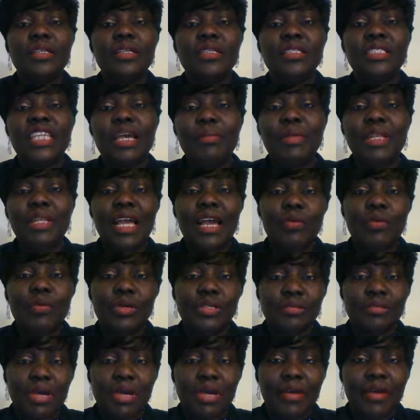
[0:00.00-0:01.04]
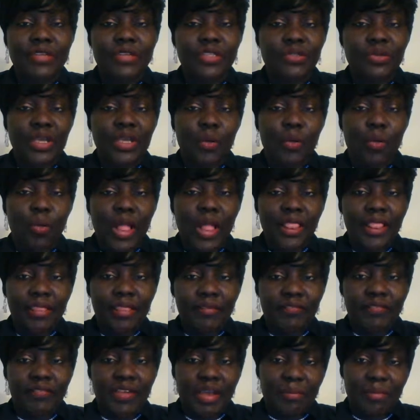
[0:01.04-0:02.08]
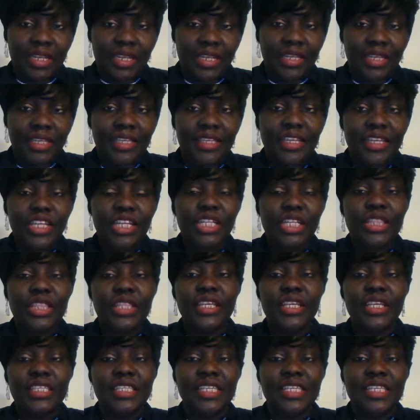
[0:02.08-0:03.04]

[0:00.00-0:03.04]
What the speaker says: Jemila was married to a wealthy family. 3